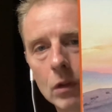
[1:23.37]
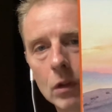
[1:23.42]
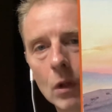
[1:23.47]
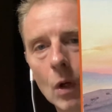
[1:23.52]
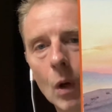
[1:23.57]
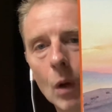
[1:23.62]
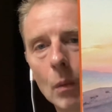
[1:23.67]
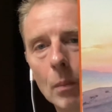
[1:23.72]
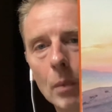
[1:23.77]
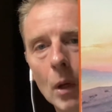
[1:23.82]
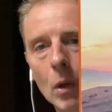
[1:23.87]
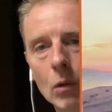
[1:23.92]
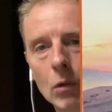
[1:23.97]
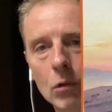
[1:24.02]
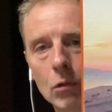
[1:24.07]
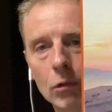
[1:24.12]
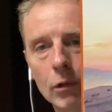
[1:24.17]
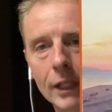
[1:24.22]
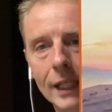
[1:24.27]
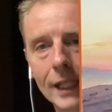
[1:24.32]
cobalt
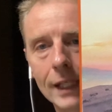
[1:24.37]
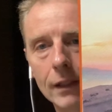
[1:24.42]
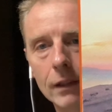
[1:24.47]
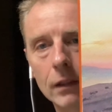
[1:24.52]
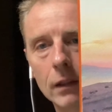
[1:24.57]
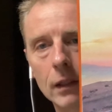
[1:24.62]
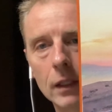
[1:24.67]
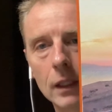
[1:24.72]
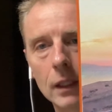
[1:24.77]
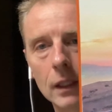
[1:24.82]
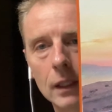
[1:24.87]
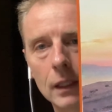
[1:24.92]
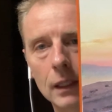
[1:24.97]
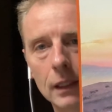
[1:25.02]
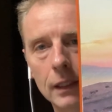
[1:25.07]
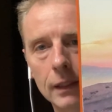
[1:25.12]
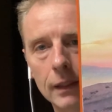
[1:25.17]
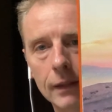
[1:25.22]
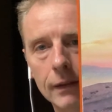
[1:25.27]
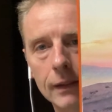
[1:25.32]
green
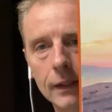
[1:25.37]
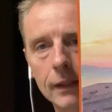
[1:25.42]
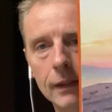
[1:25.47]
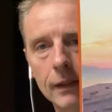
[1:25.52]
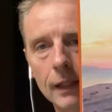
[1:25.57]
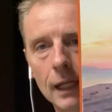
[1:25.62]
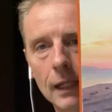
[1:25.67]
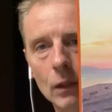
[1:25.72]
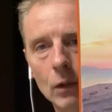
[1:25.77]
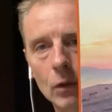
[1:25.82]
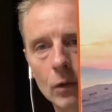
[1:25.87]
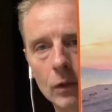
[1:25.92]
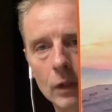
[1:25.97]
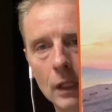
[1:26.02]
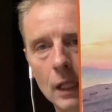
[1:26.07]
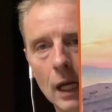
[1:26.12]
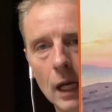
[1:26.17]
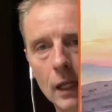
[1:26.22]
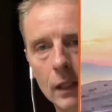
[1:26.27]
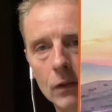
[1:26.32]
and I think that looked
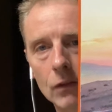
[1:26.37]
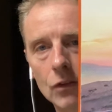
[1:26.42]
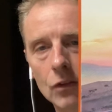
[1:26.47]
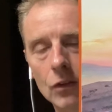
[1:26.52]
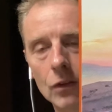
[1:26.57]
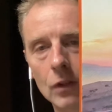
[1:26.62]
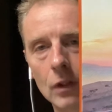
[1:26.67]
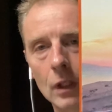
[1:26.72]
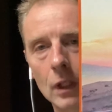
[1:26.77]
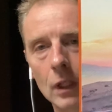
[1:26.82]
nice